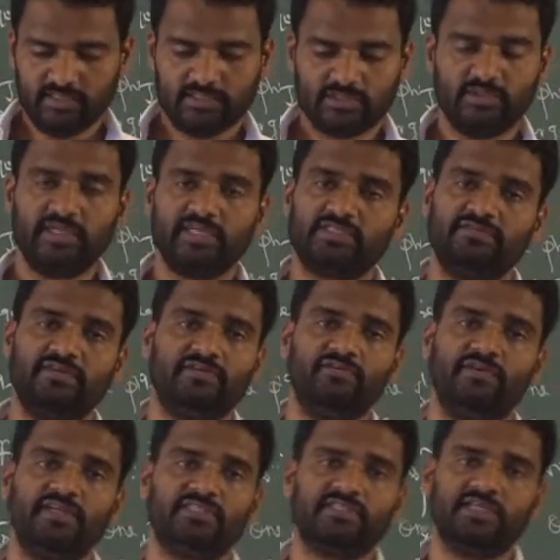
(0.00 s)
So next week we
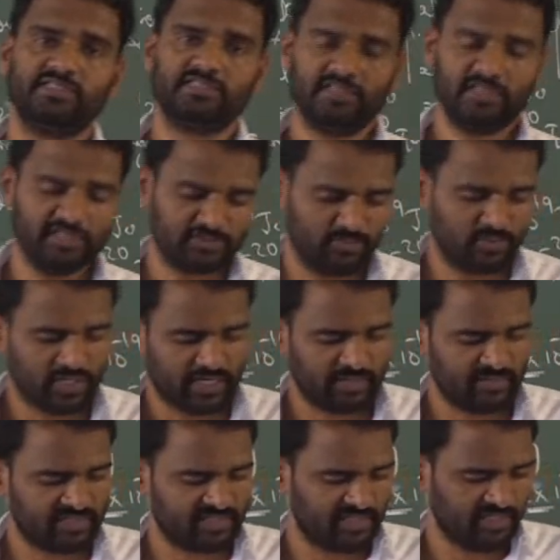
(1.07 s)
will discuss Niels Bohr
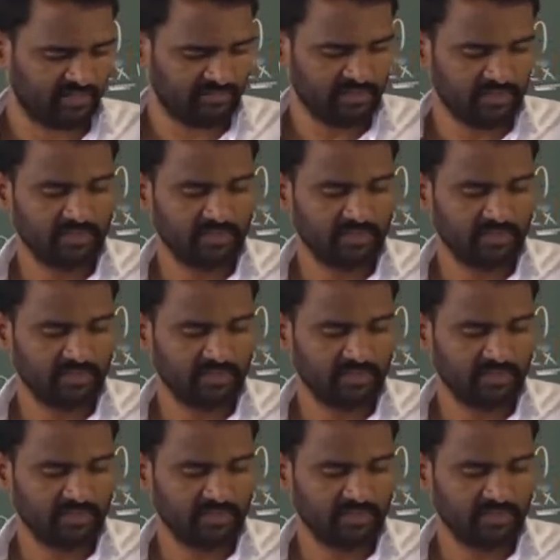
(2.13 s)
atomic theory.